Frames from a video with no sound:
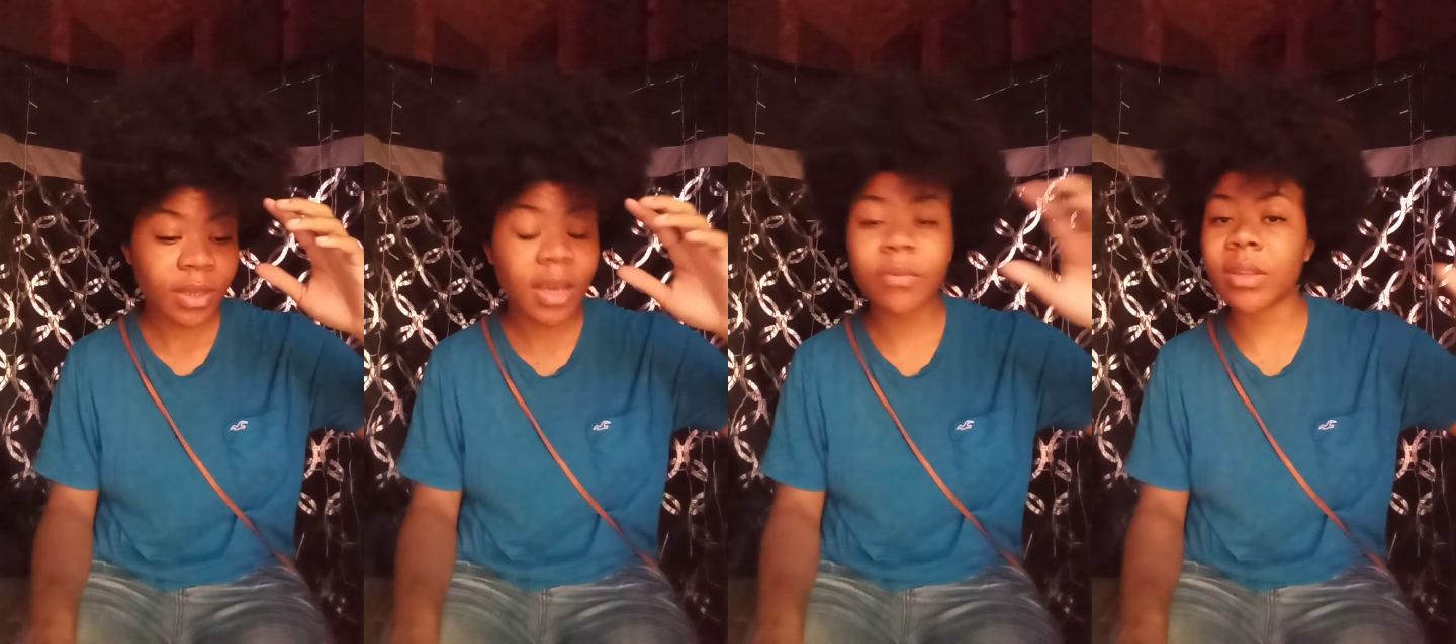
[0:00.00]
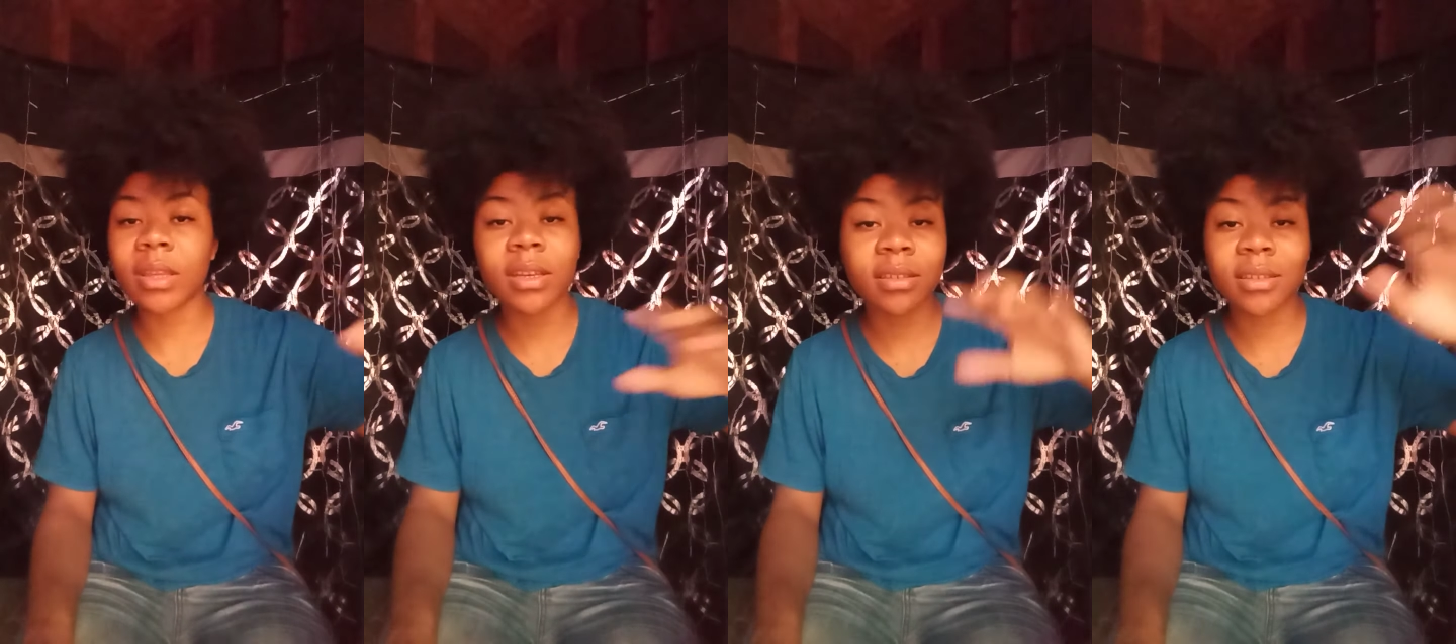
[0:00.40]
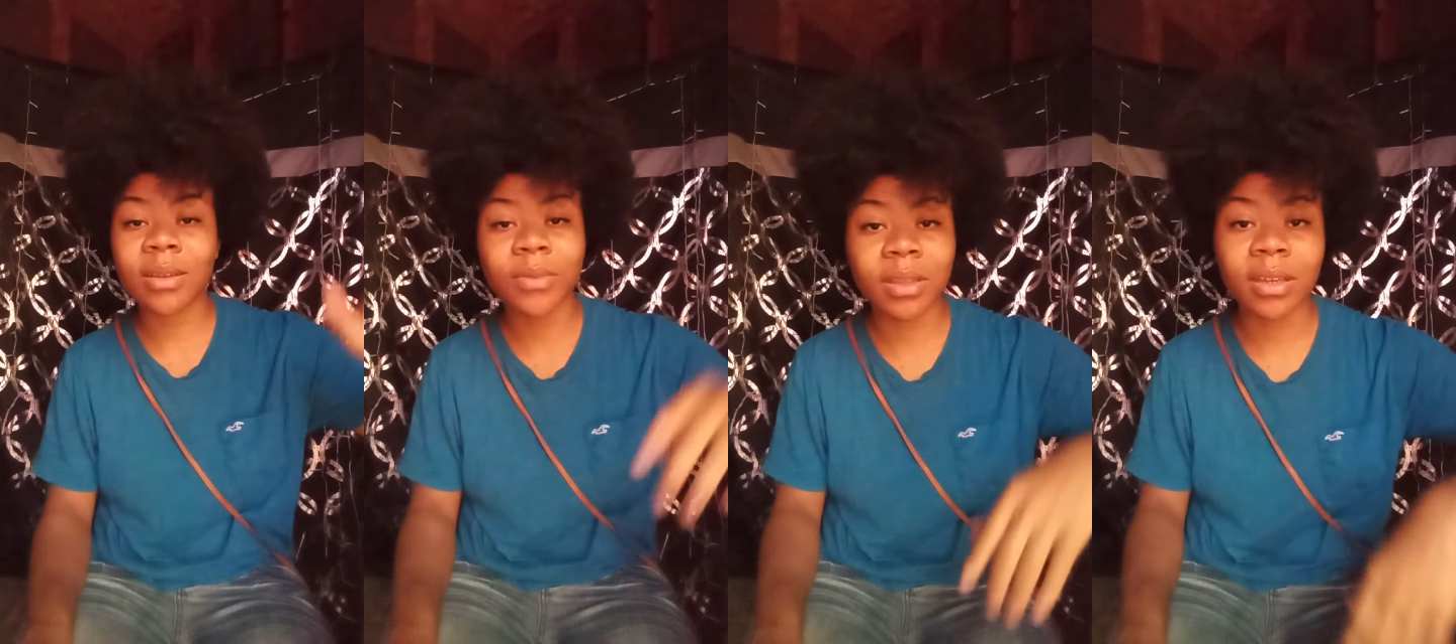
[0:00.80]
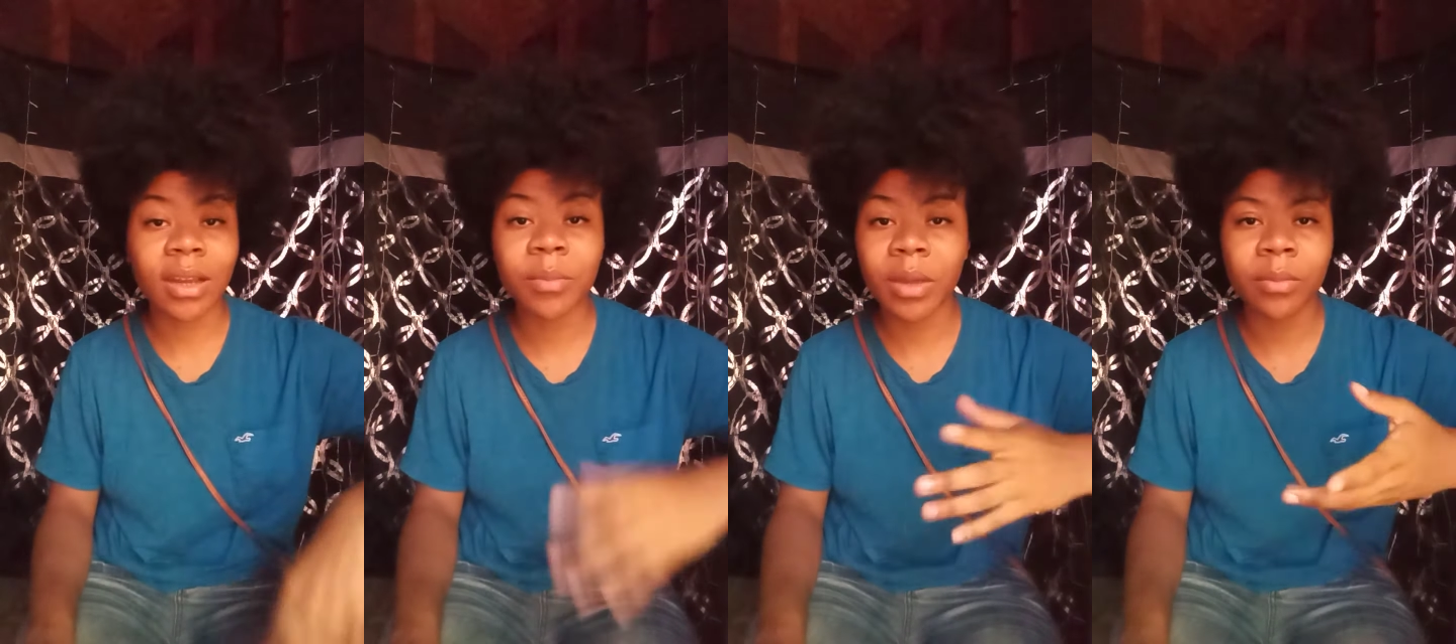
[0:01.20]
everything is in
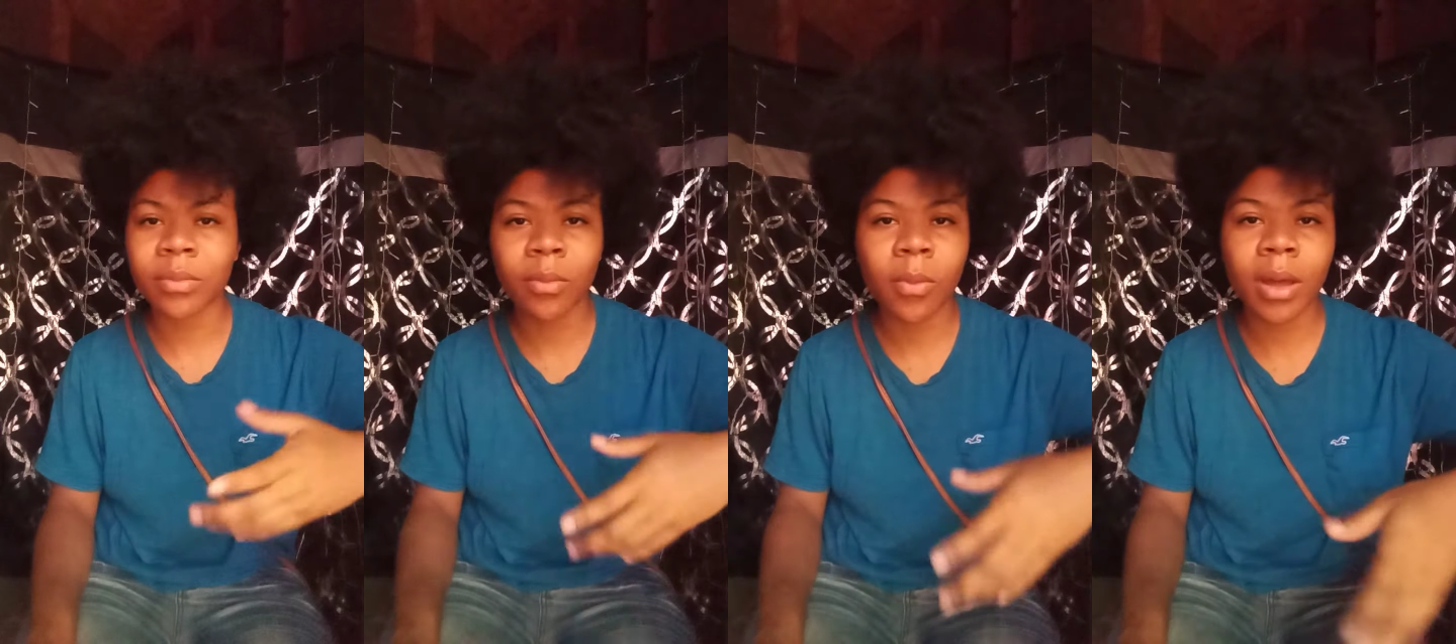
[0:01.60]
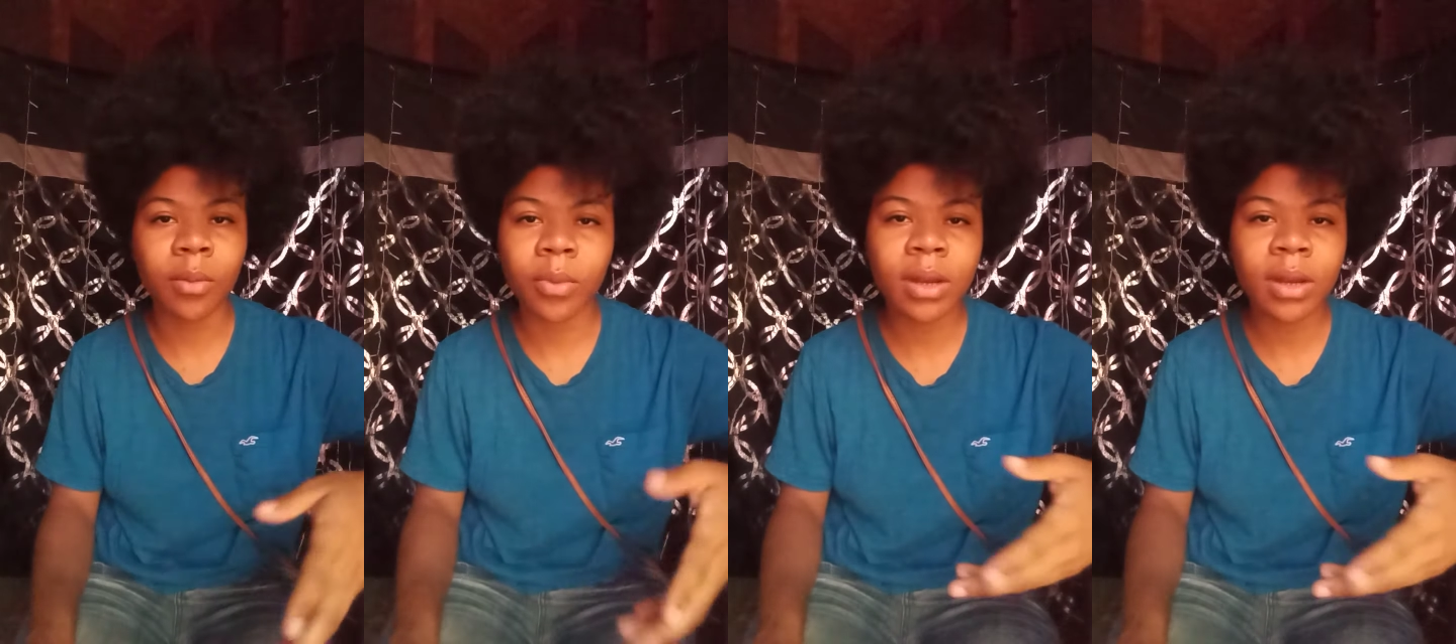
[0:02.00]
everything. I mean, what?